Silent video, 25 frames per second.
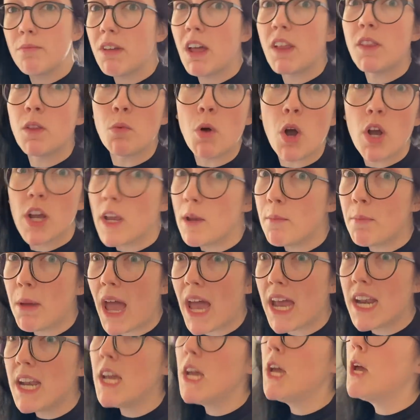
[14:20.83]
and the walking
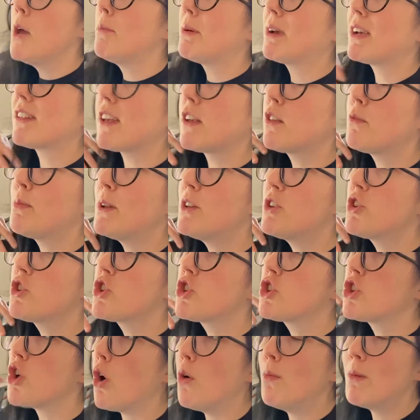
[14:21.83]
pad, because I spend
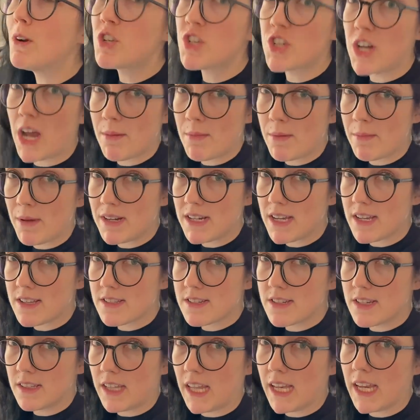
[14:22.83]
so much time at my
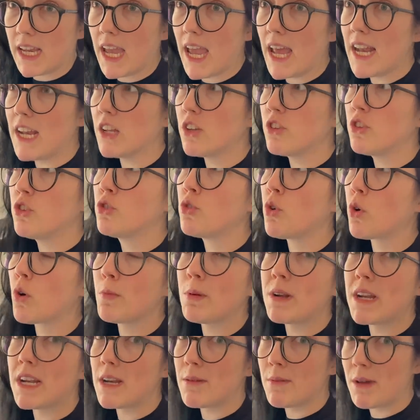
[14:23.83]
desk, like an
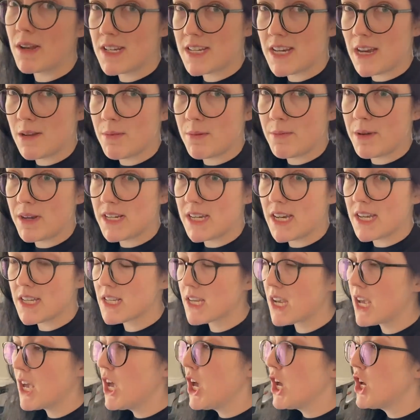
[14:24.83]
exorbitant amount of time at my
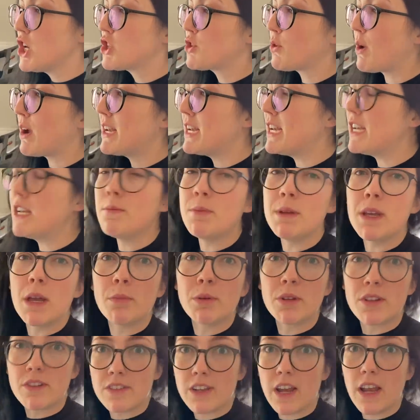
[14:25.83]
desk. So I need to be
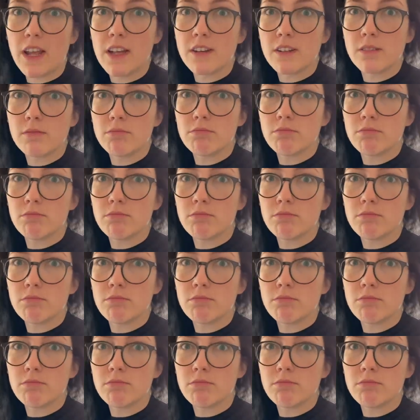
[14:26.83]
able to stand